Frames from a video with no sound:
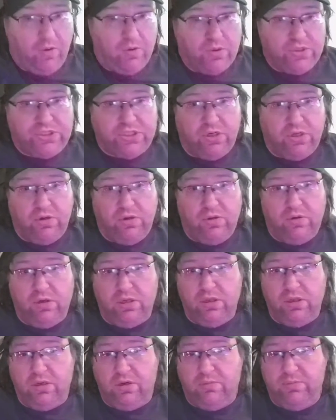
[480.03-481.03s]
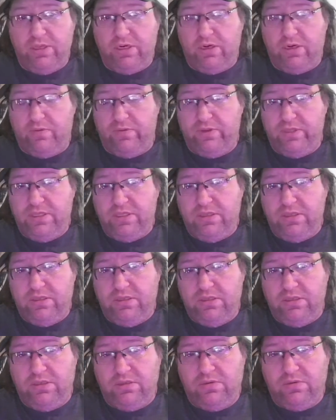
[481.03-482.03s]
show a little bit of
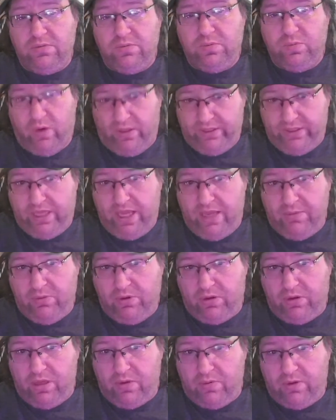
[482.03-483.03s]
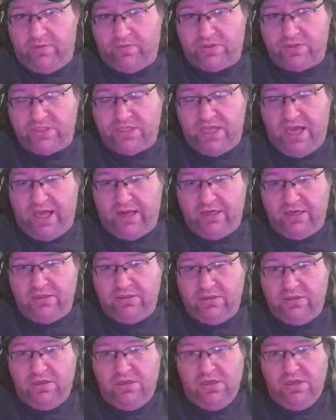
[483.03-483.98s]
what the game looked like when I first got it